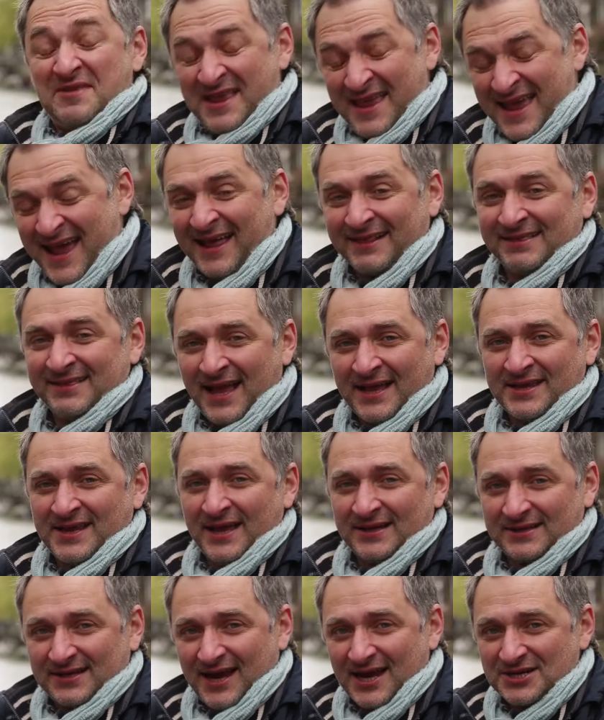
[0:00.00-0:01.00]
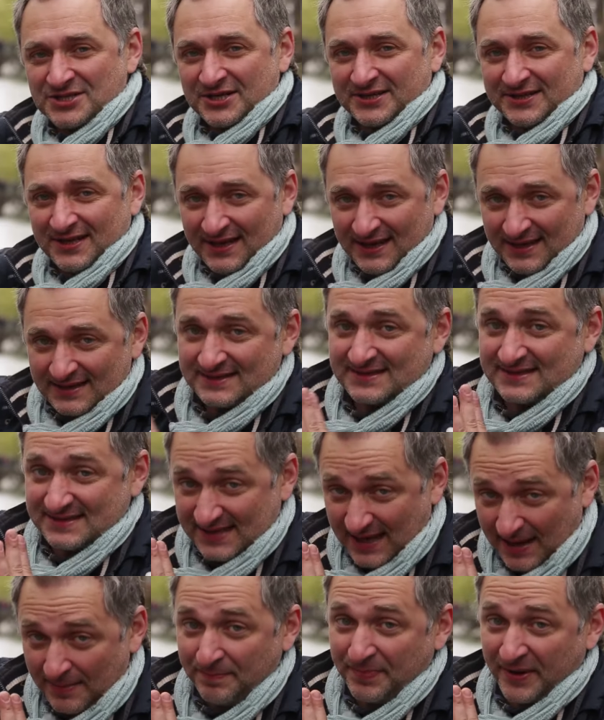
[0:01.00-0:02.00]
turn you down there. I've personally
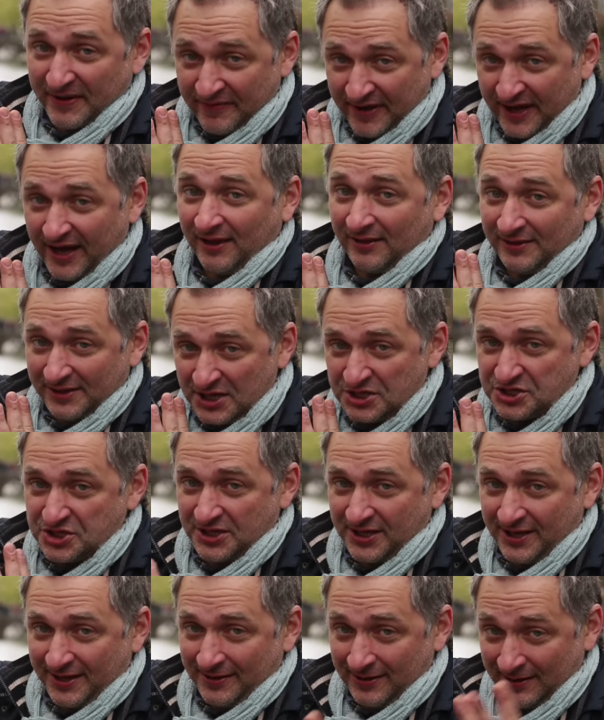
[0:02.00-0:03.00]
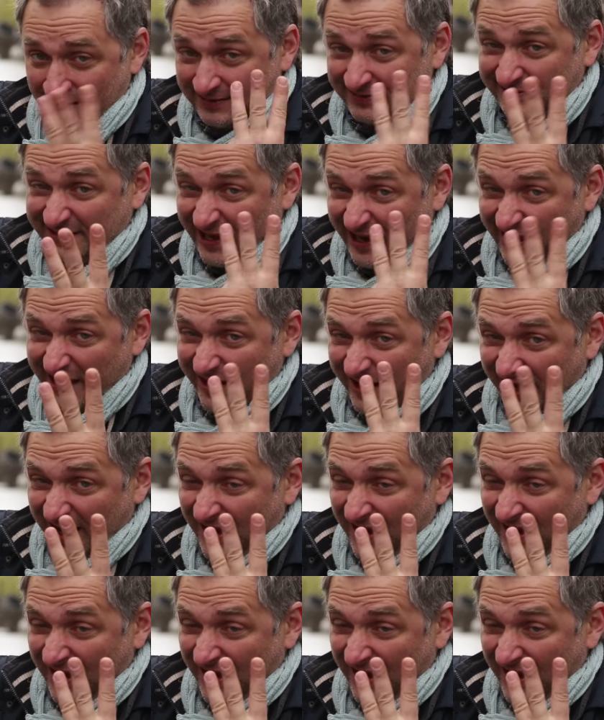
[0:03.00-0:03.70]
checked three times. Or take